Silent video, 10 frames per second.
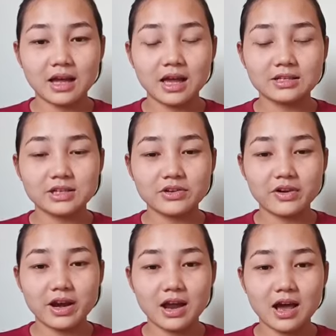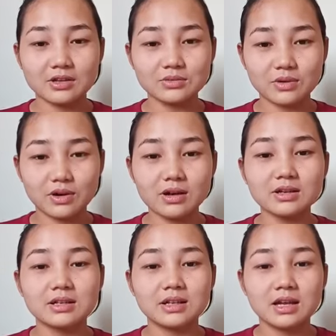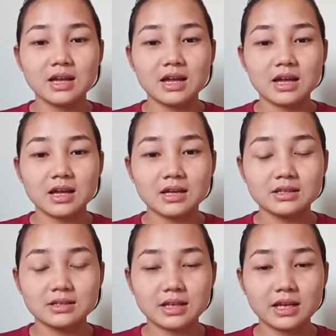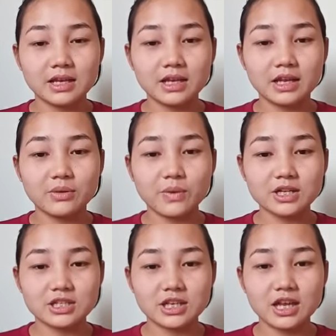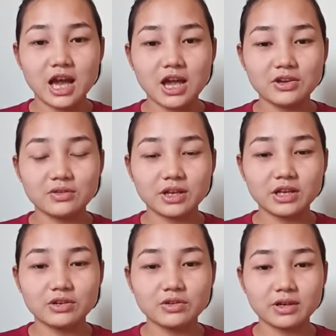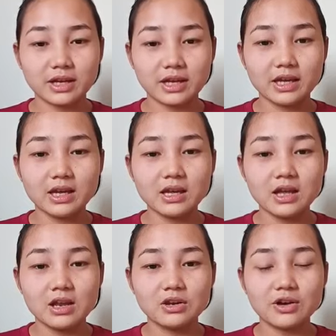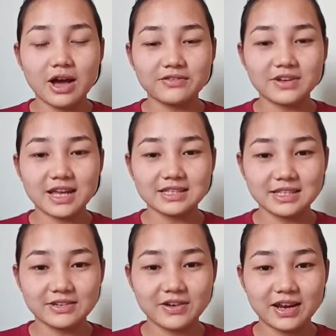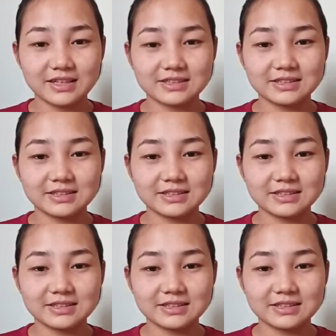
I generate housework, cleaning, washing, ironing, cooking, look after children.